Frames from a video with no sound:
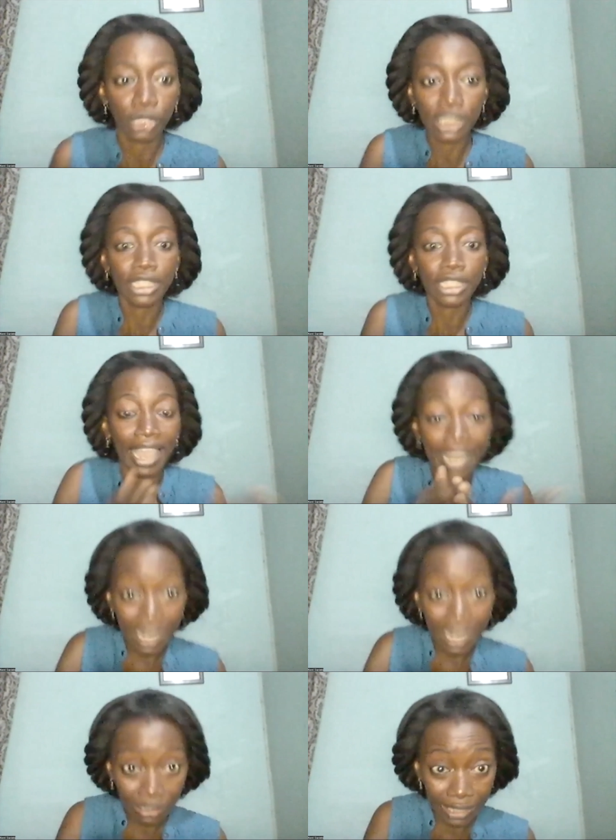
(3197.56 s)
Since they're
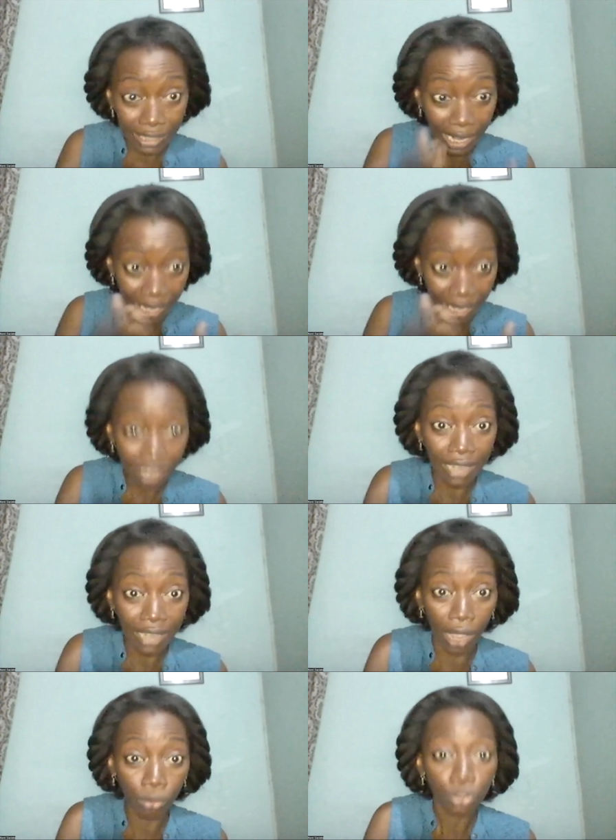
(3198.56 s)
here, they're here
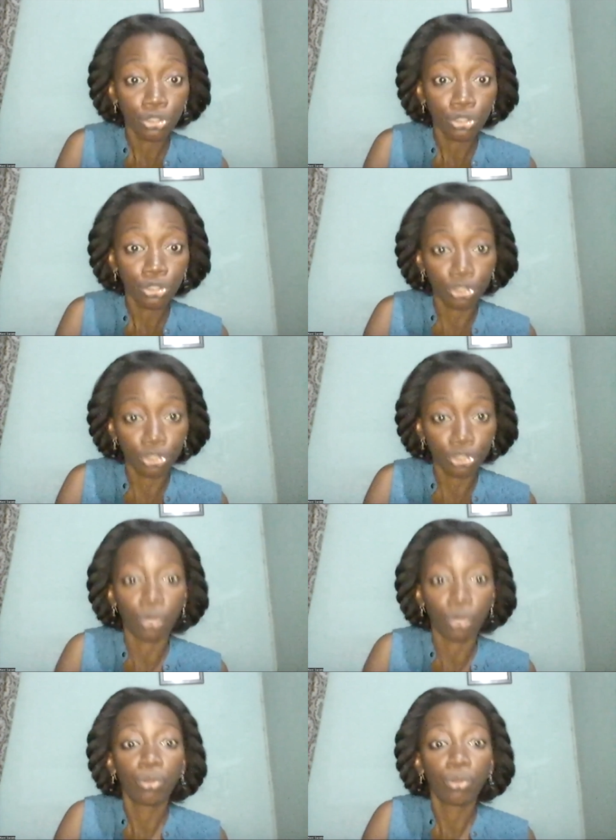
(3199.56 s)
now.
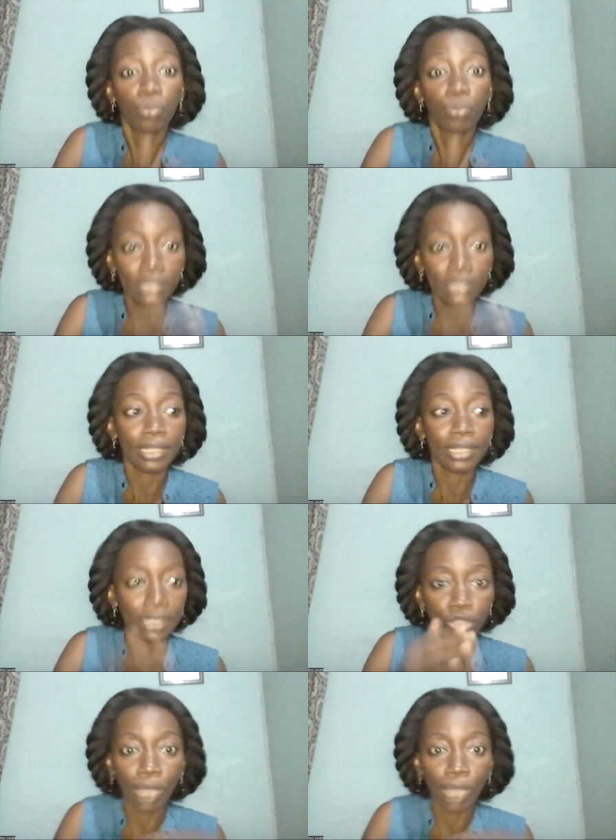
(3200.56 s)
So within they
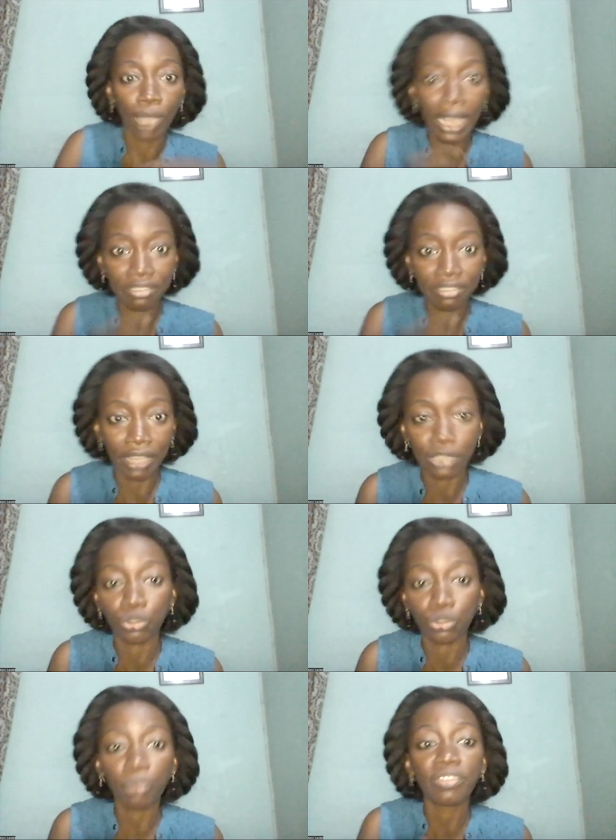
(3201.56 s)
need to act fast.
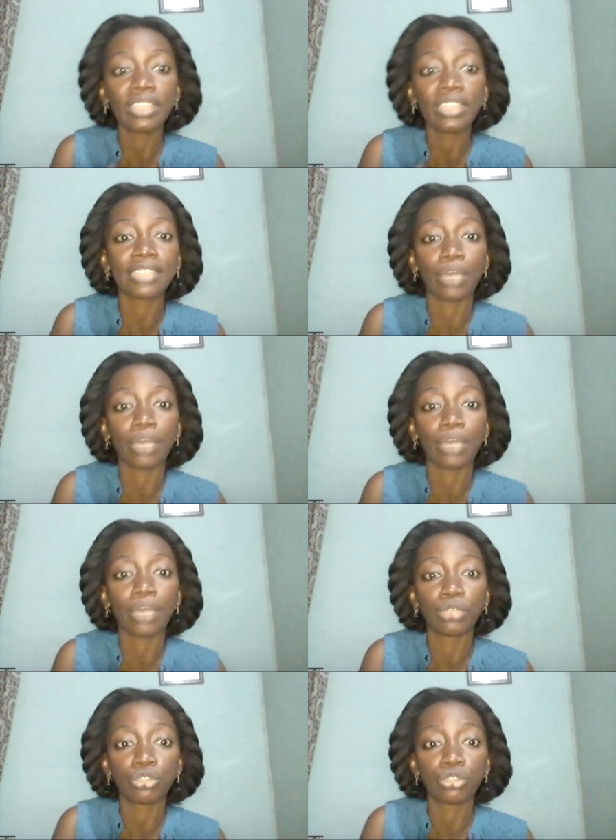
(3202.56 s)
So some of the things that you
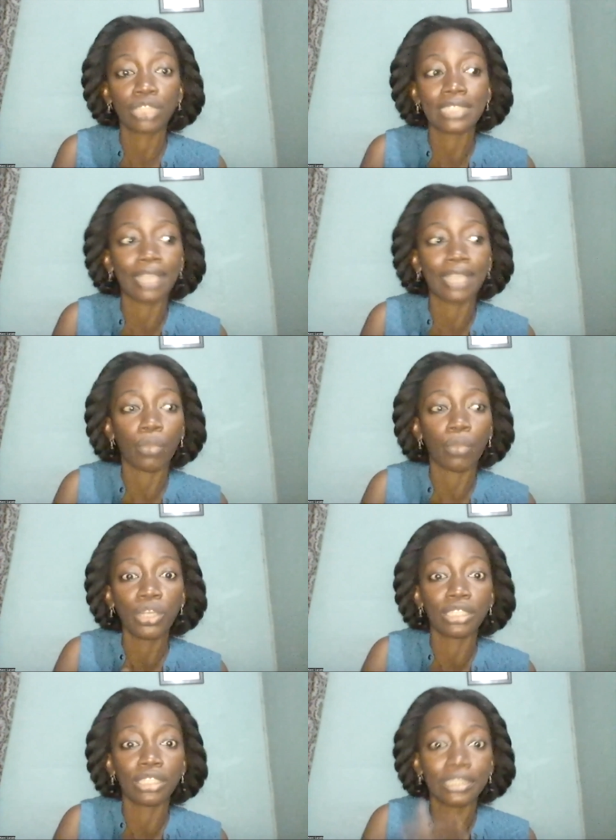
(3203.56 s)
need to test, like
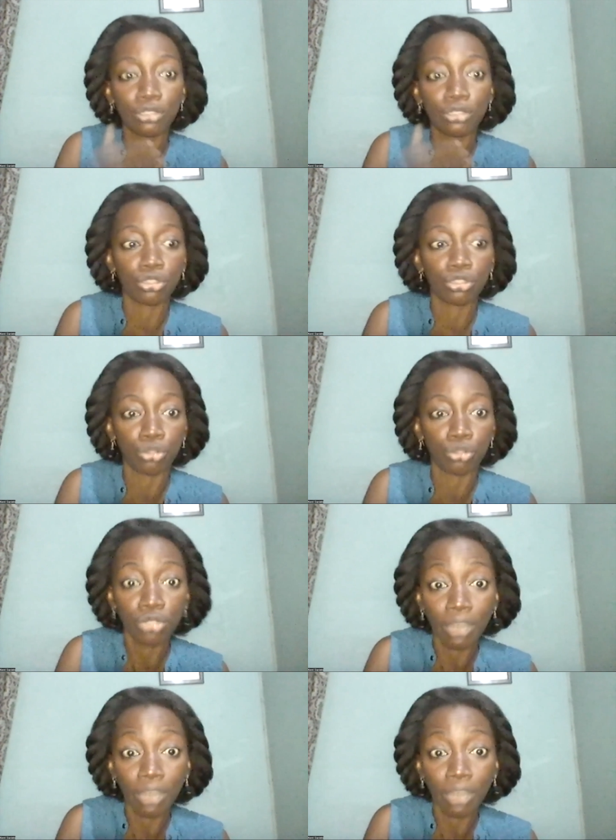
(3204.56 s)
when you're to do
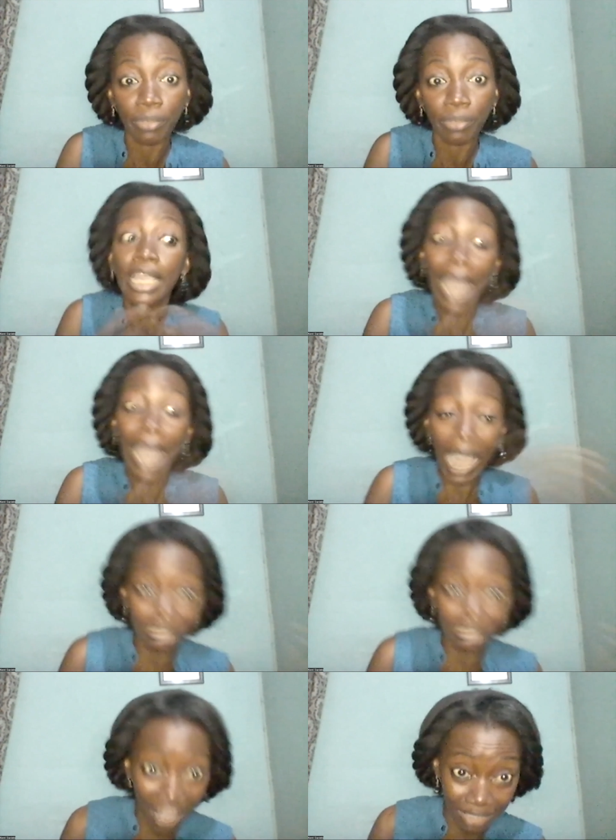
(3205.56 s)
something,
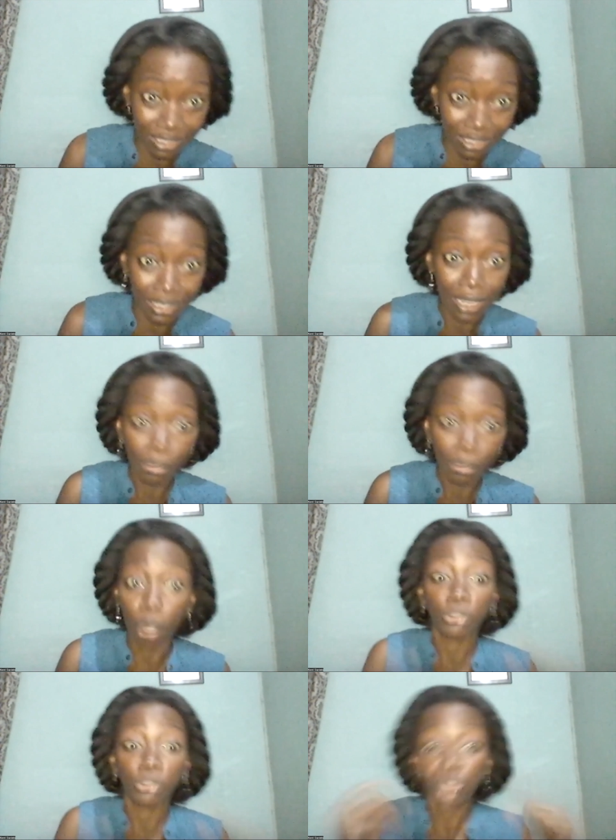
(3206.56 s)
act fast. Yeah.
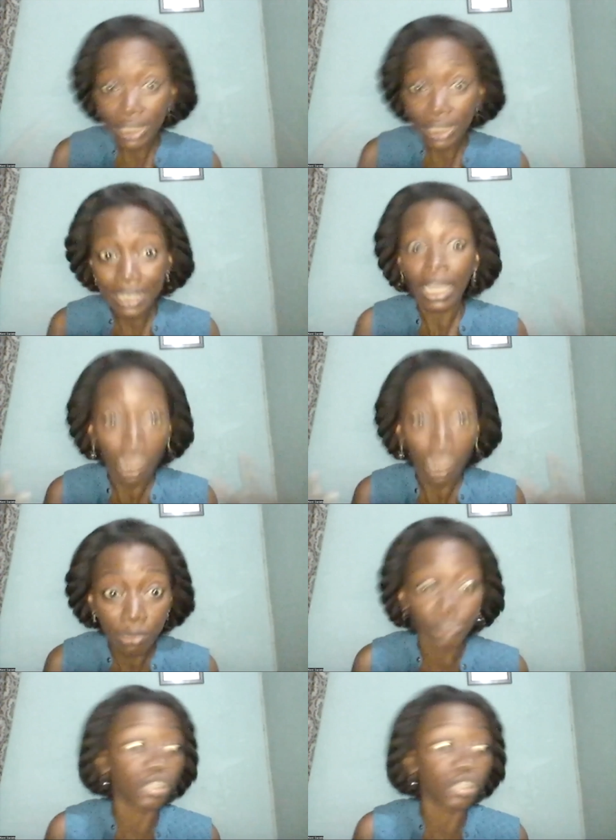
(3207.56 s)
The opportunity
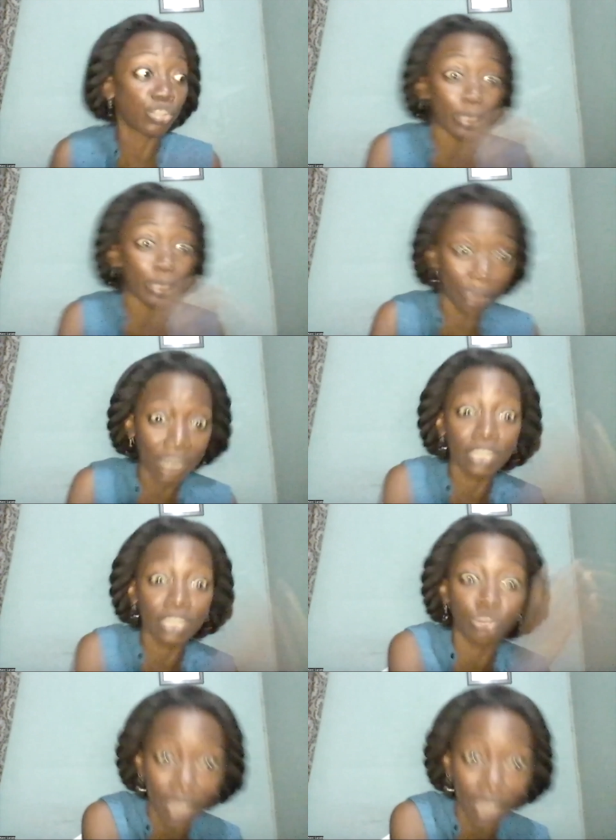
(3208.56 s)
comes, but you need to be
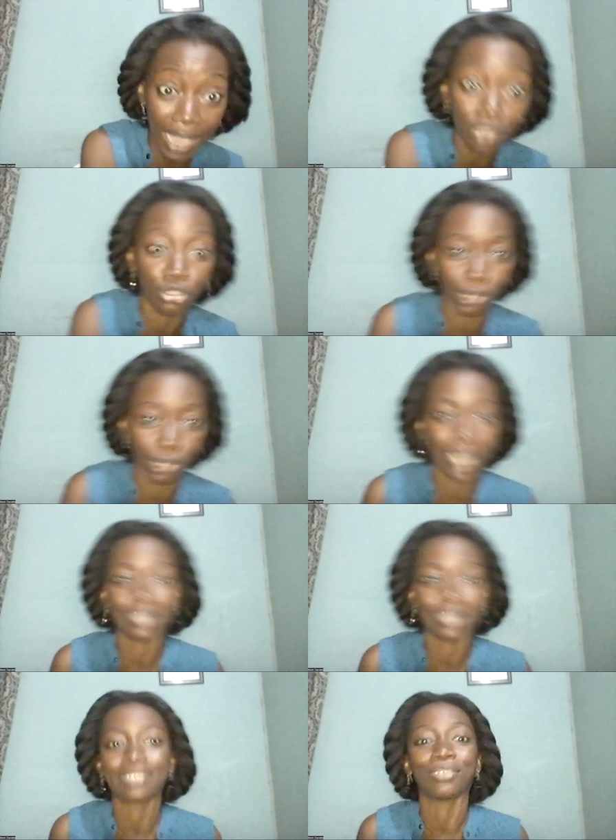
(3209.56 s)
present to be there to
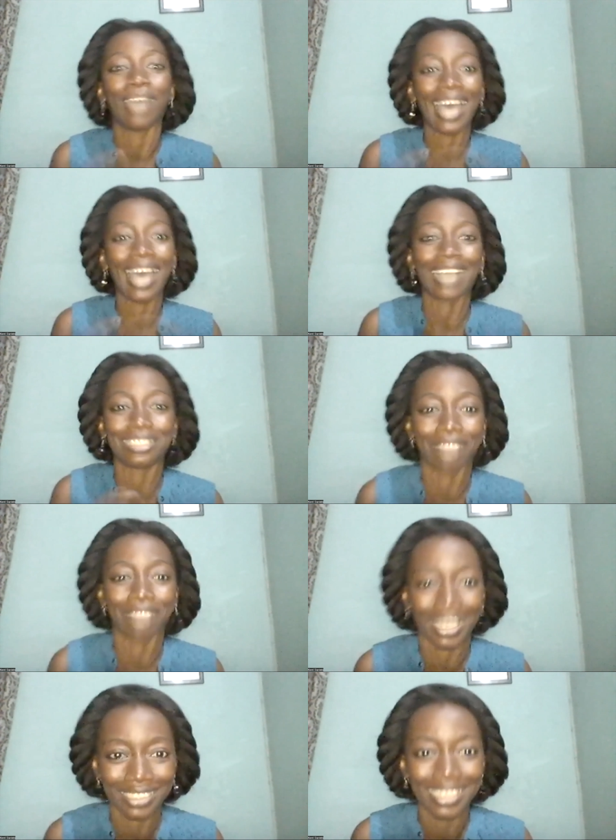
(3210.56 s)
get it. So act
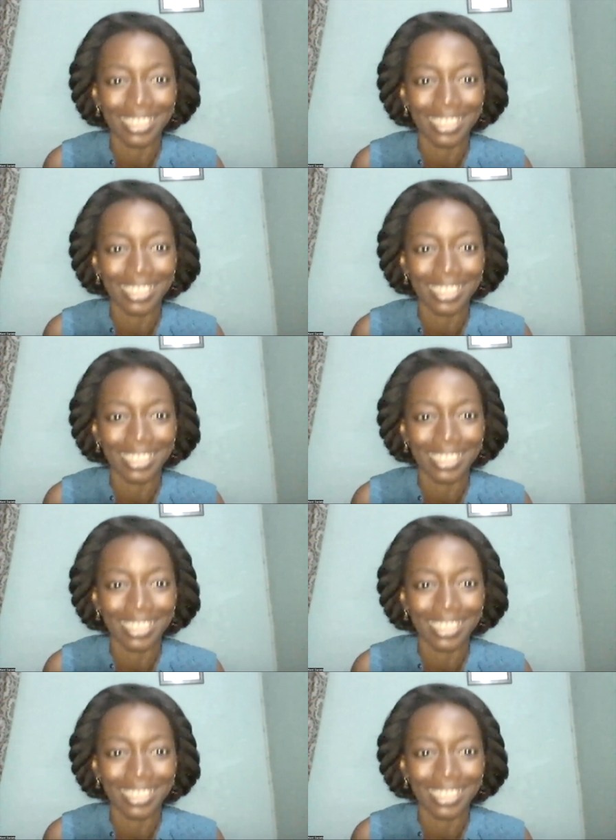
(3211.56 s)
fast.